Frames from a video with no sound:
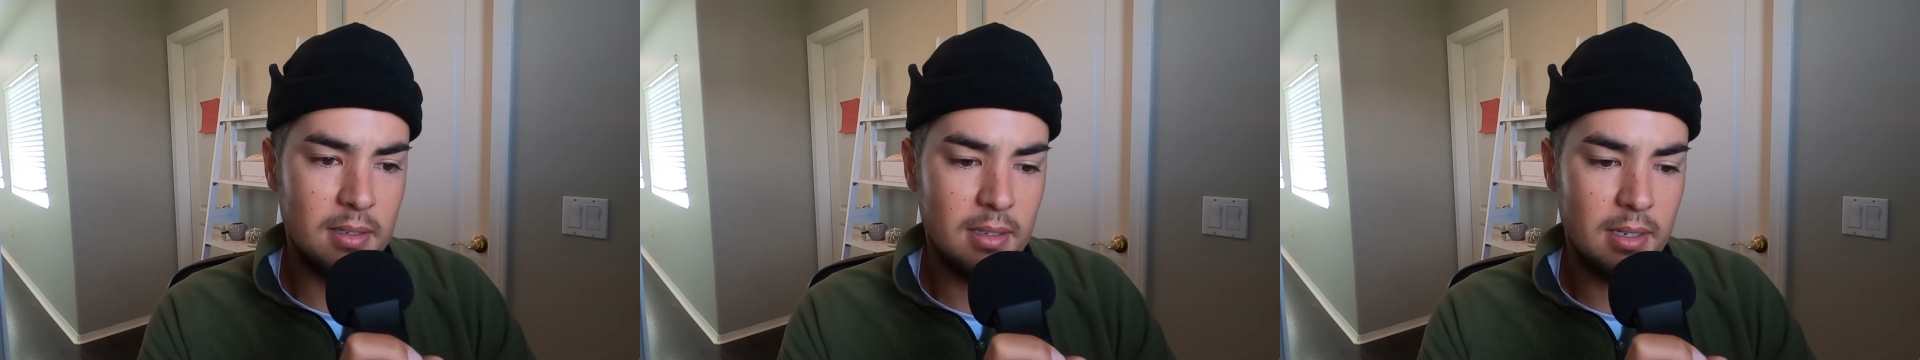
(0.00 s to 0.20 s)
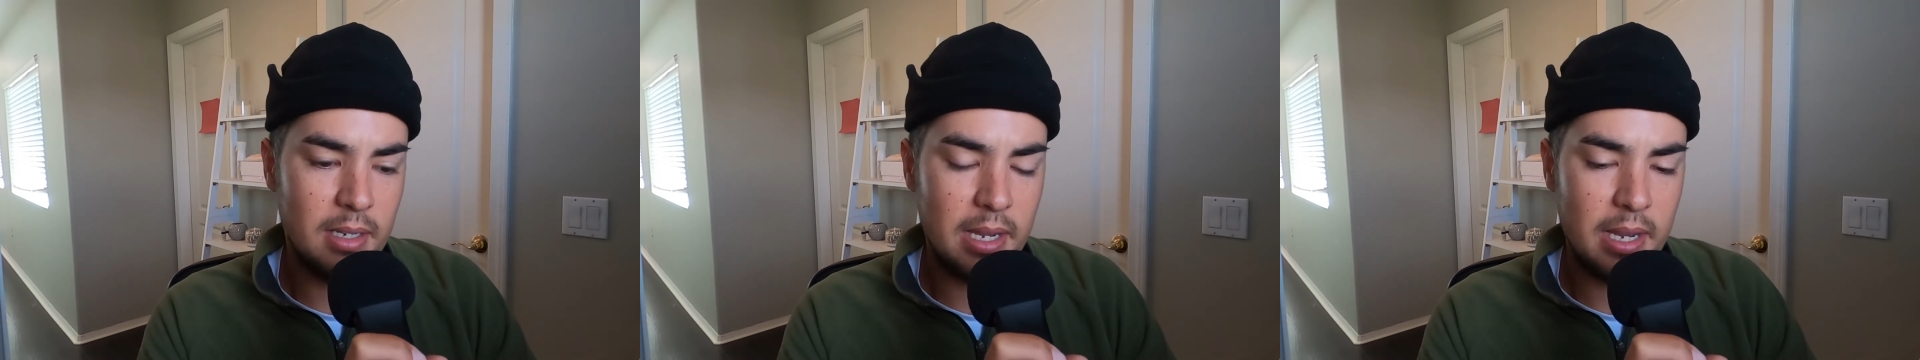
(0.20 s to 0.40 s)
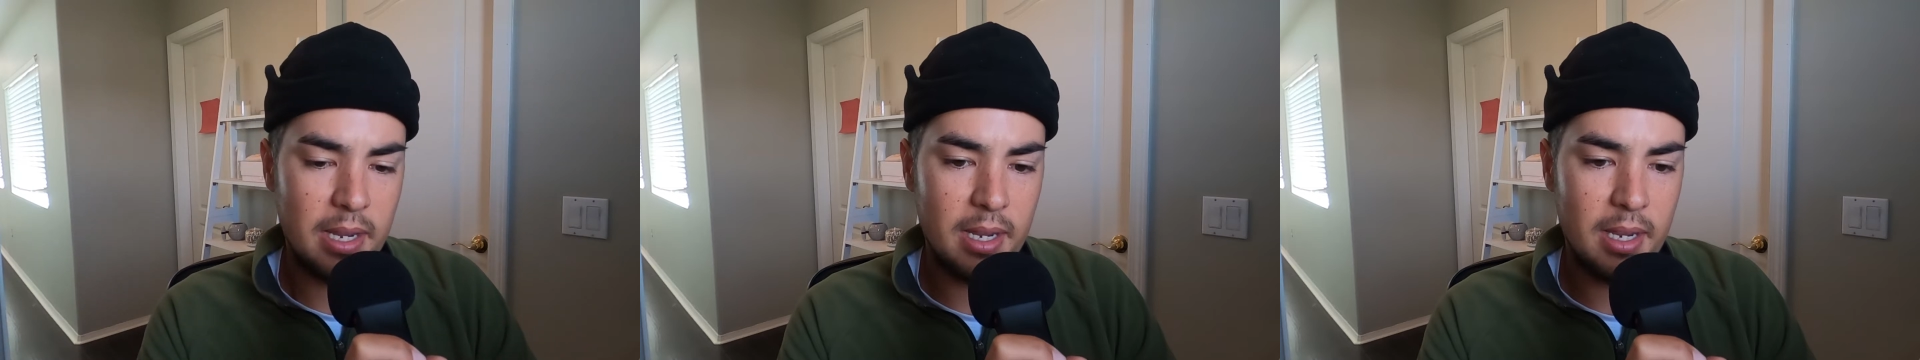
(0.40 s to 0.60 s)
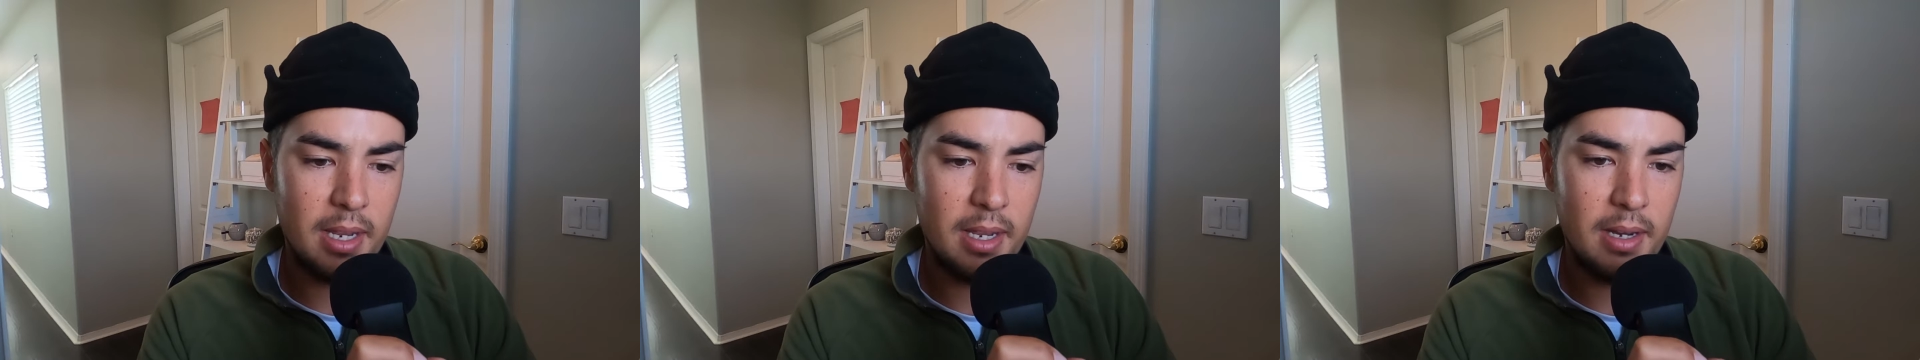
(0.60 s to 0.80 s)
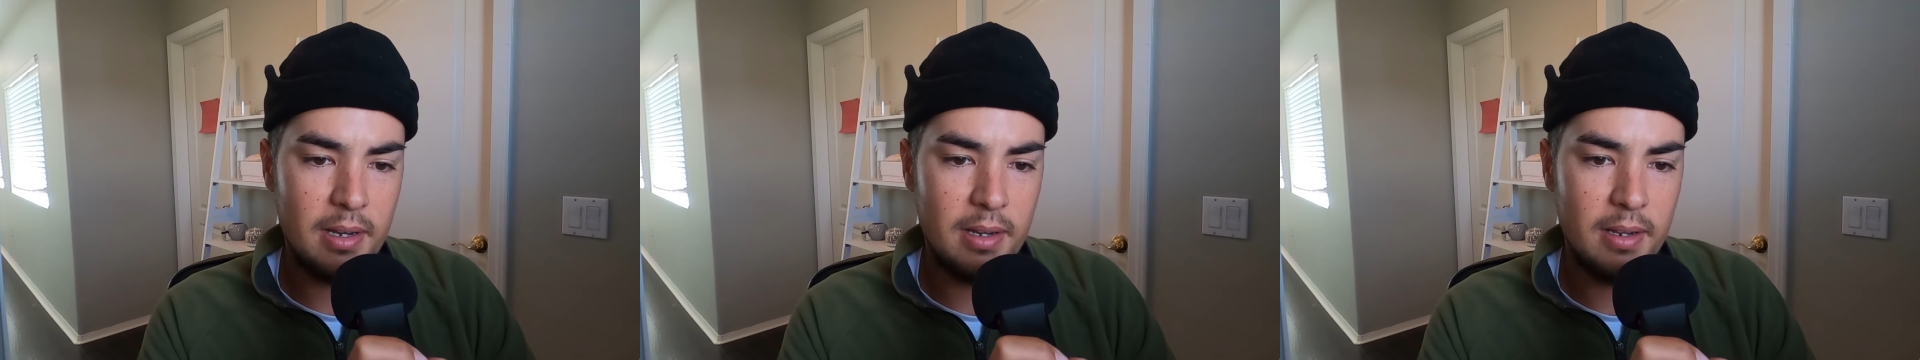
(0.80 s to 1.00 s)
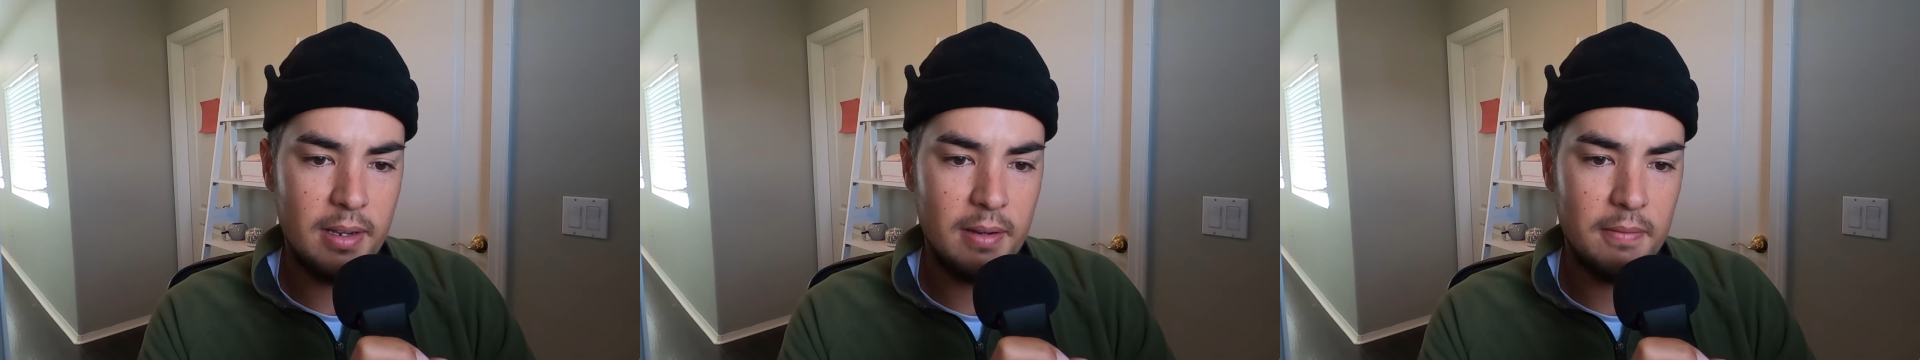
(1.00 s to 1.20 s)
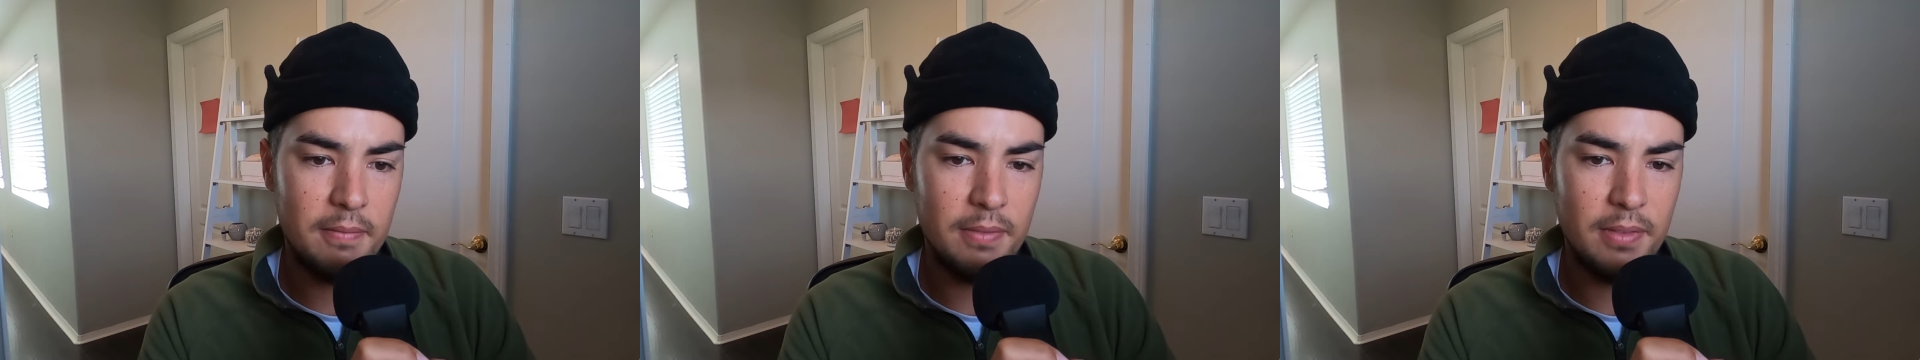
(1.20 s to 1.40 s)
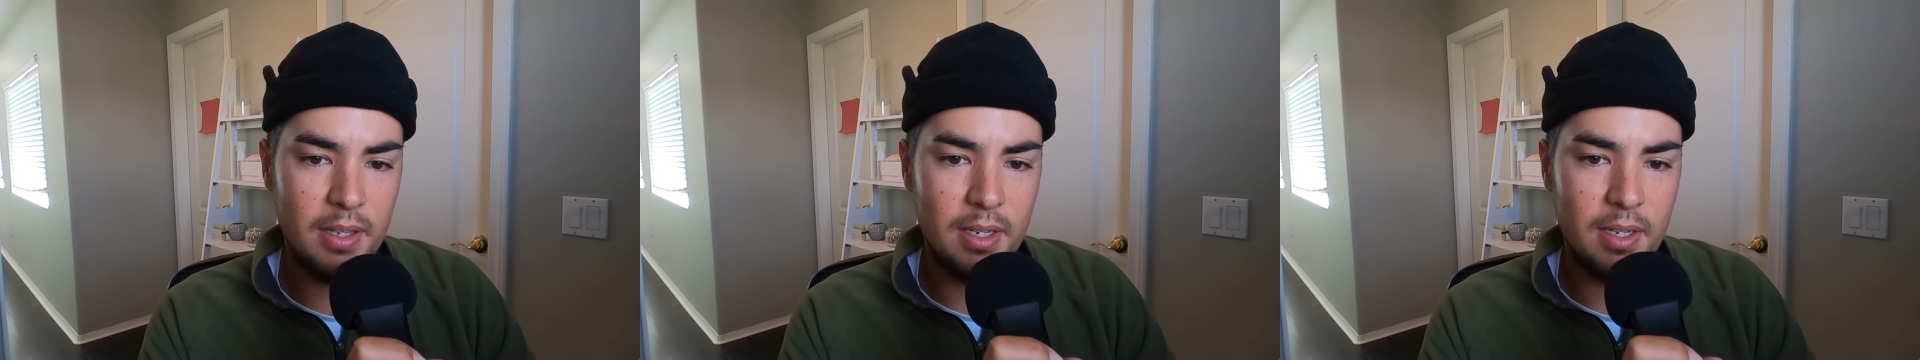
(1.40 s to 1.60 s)
and
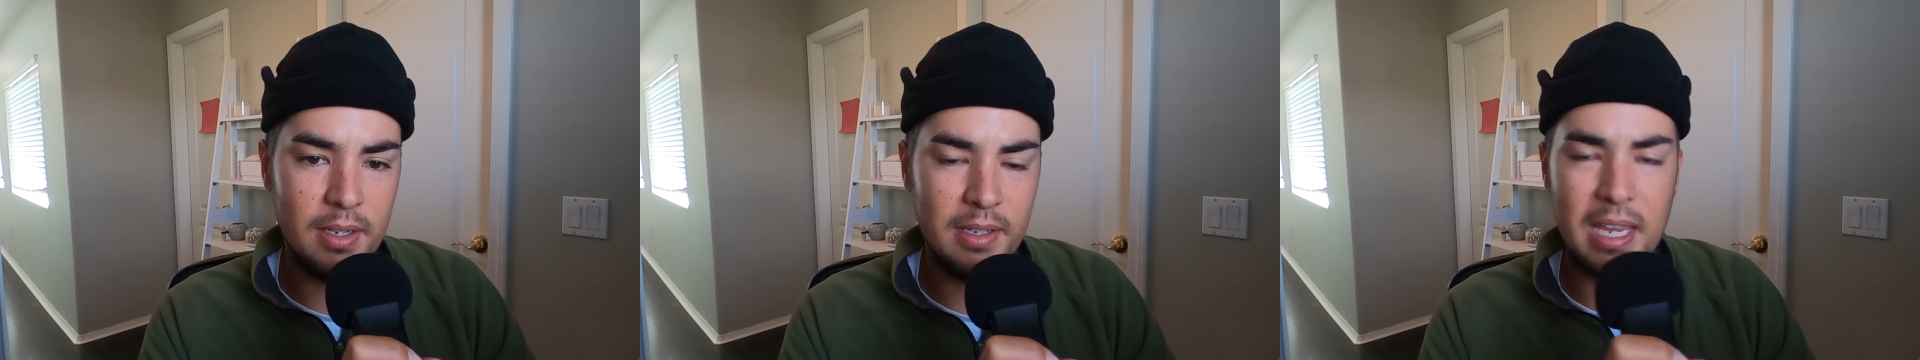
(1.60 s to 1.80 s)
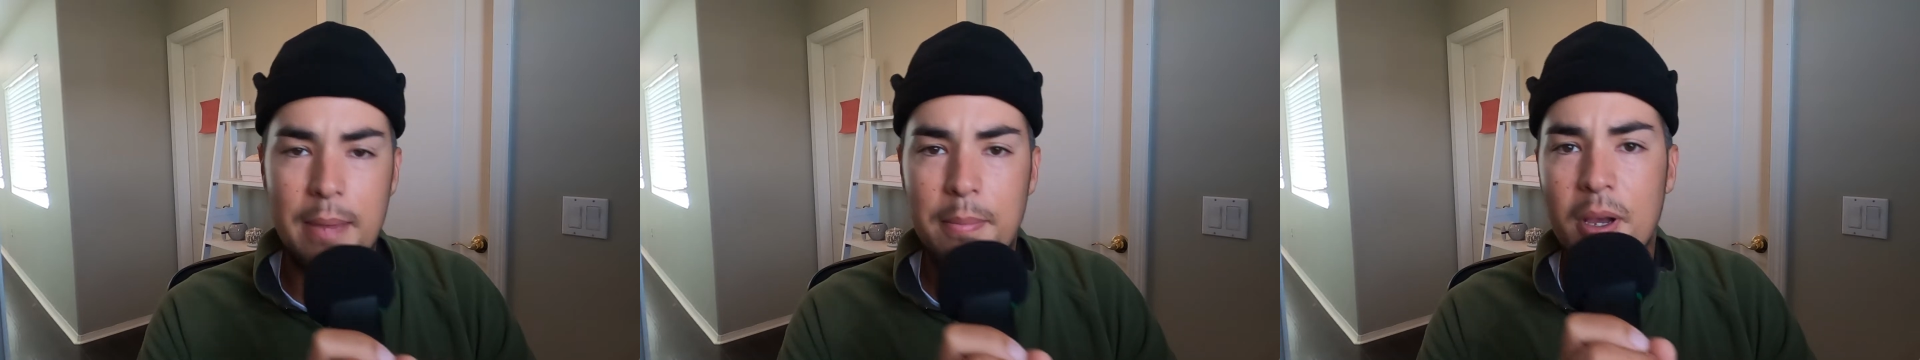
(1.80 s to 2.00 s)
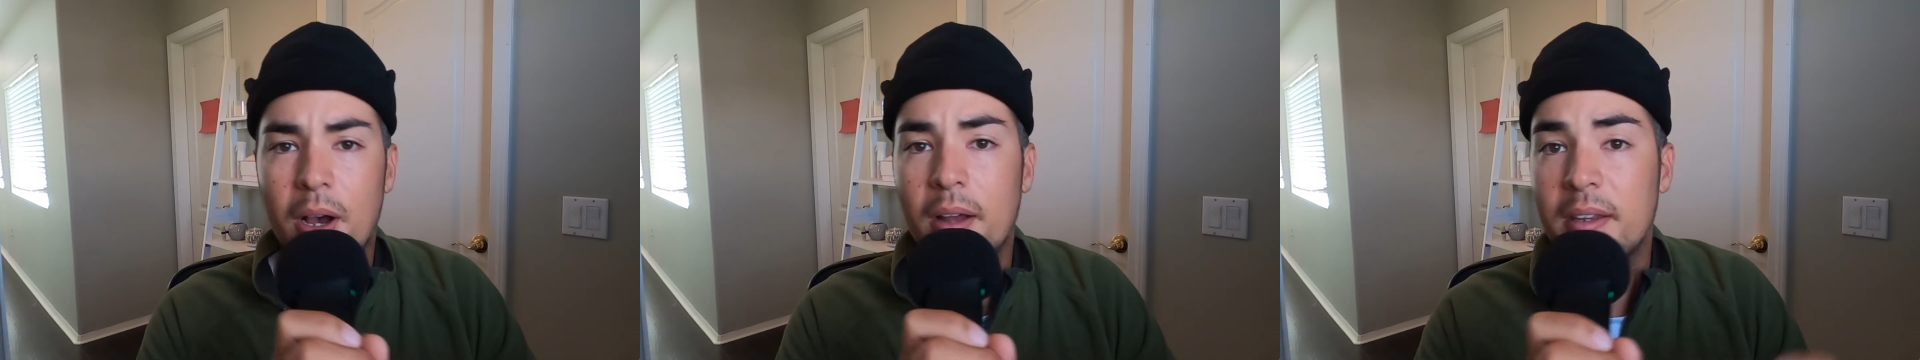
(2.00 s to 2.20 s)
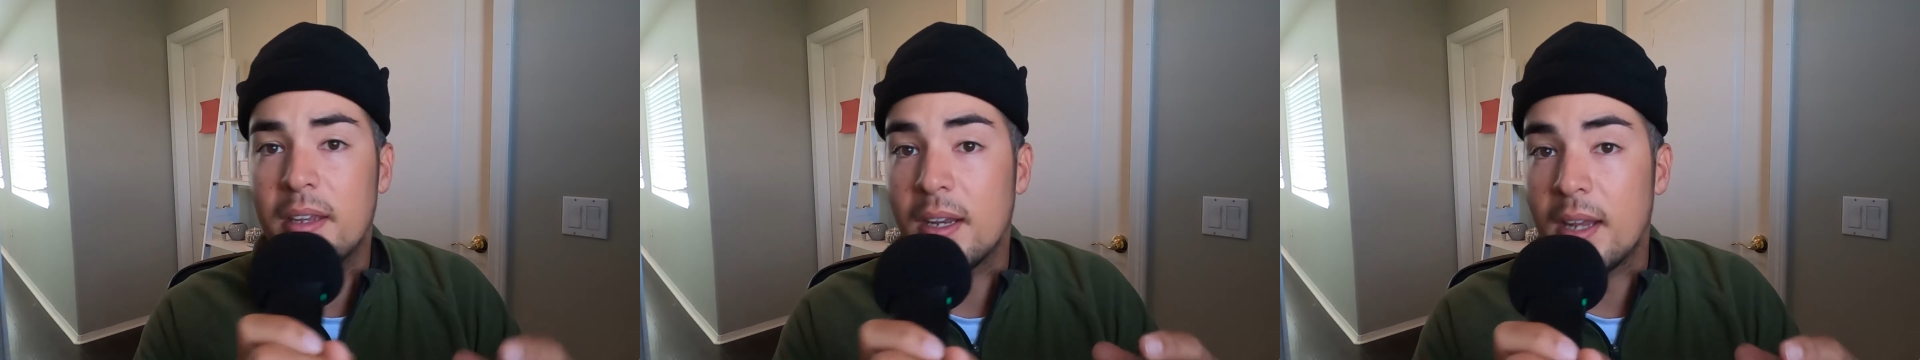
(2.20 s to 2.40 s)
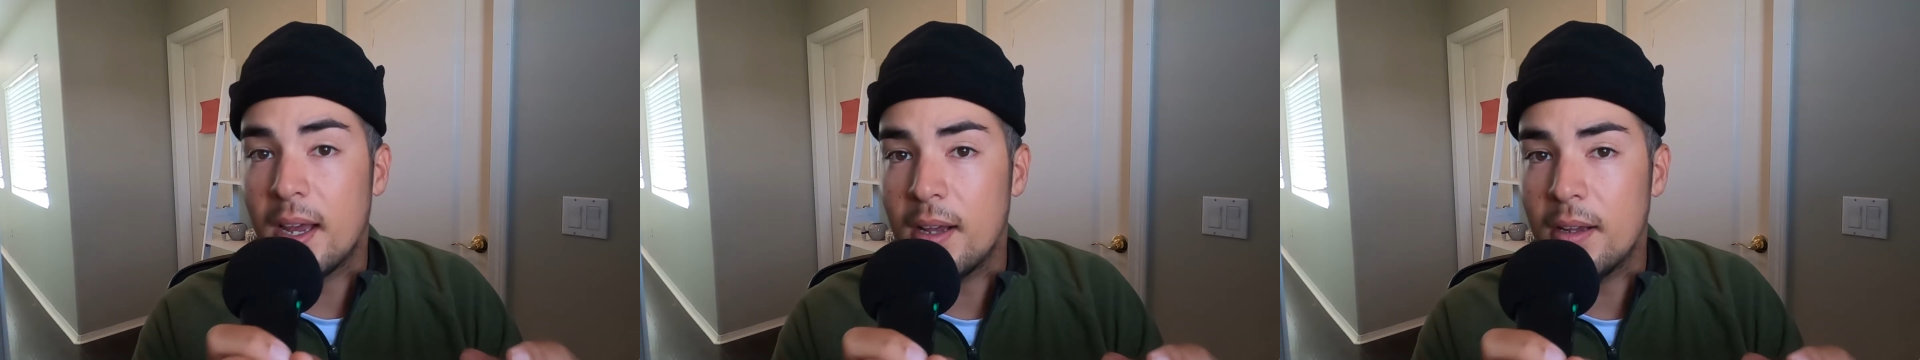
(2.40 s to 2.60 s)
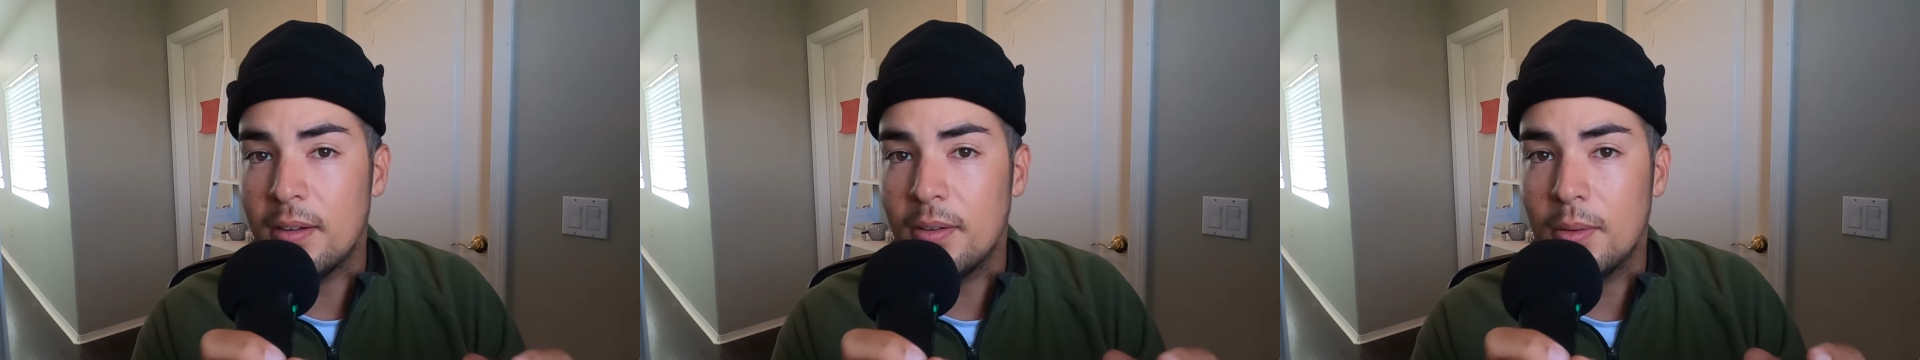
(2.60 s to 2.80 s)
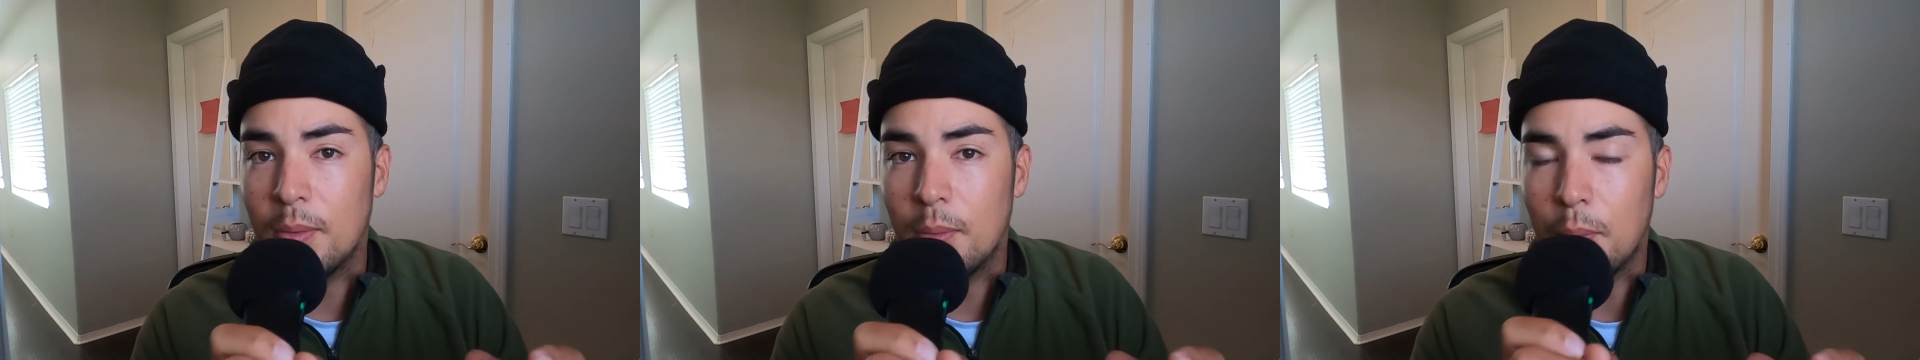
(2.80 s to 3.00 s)
the Cape Cod Canal,